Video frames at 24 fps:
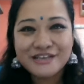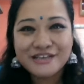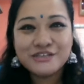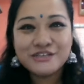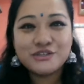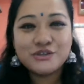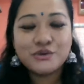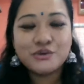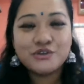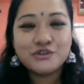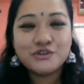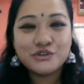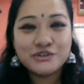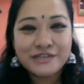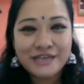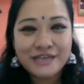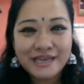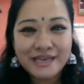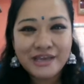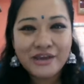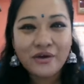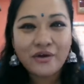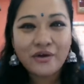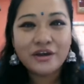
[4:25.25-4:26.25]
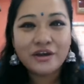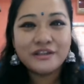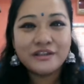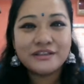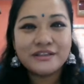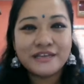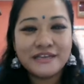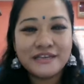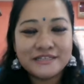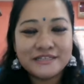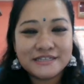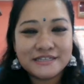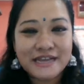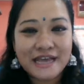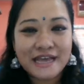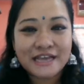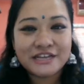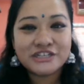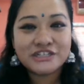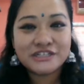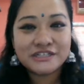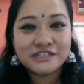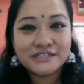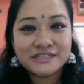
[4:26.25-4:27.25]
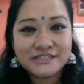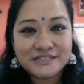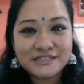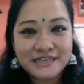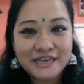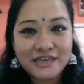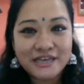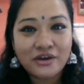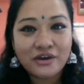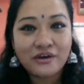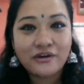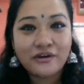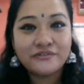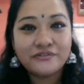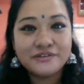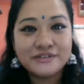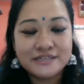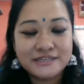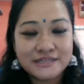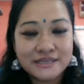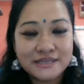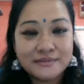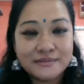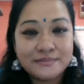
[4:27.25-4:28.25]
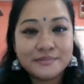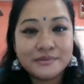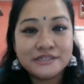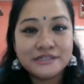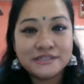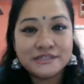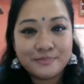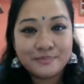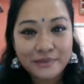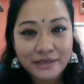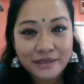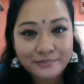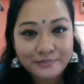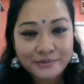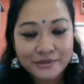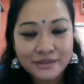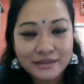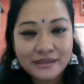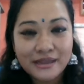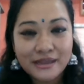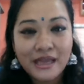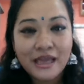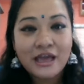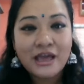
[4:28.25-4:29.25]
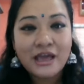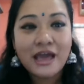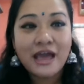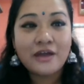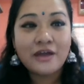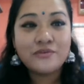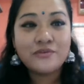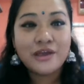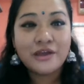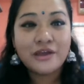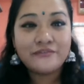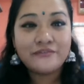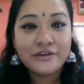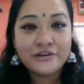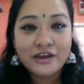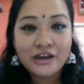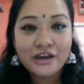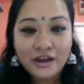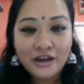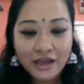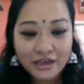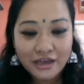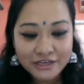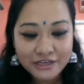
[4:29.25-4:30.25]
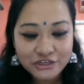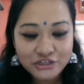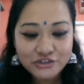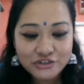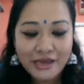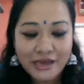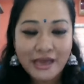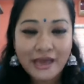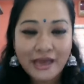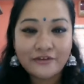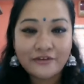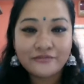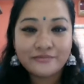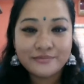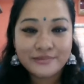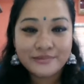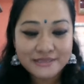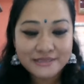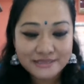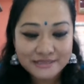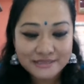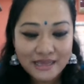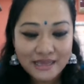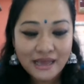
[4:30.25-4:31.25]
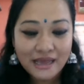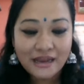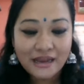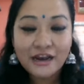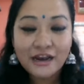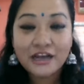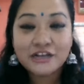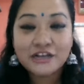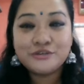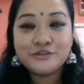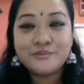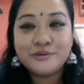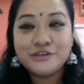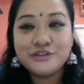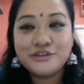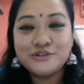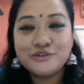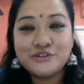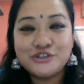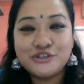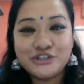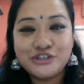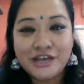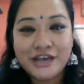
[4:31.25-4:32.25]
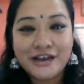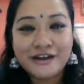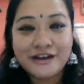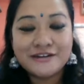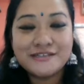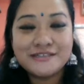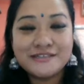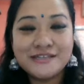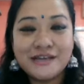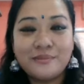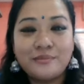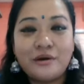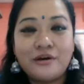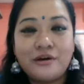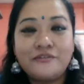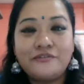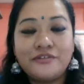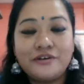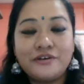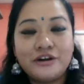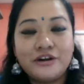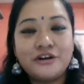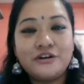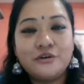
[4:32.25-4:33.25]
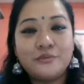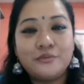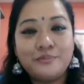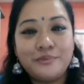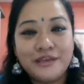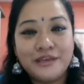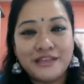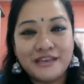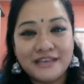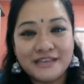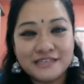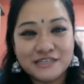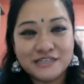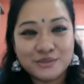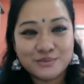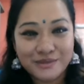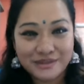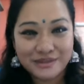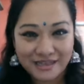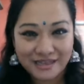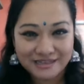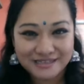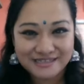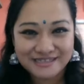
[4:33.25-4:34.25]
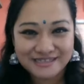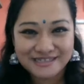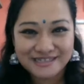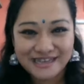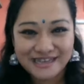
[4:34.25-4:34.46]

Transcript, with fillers: So today on the International Day of Disabled People, uh, we are very lucky to have Ms. Lakshmi to share some of her opinions with us.